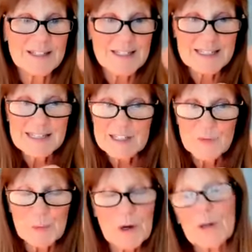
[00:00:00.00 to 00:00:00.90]

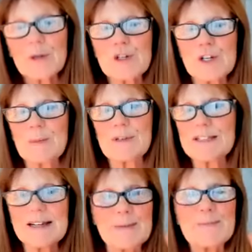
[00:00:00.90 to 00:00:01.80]
successful partnership
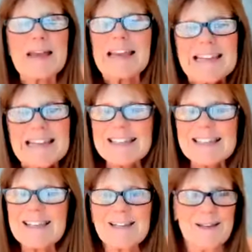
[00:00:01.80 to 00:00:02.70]
is an
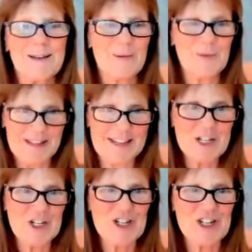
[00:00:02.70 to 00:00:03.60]
amazing
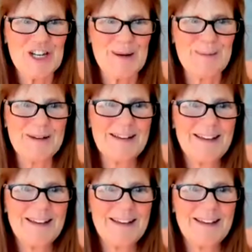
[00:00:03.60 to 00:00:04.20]
relationship.